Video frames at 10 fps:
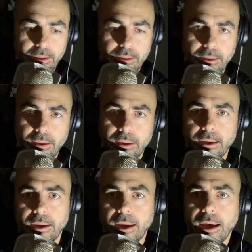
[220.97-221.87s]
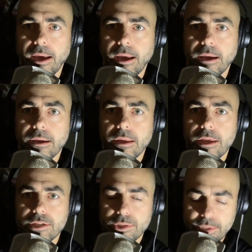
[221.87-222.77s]
Yeah.
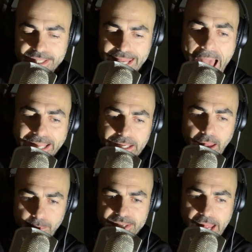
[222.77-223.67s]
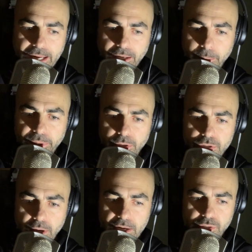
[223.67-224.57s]
So you stack it up in your
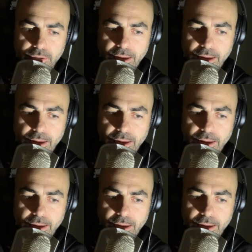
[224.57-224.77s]
direction.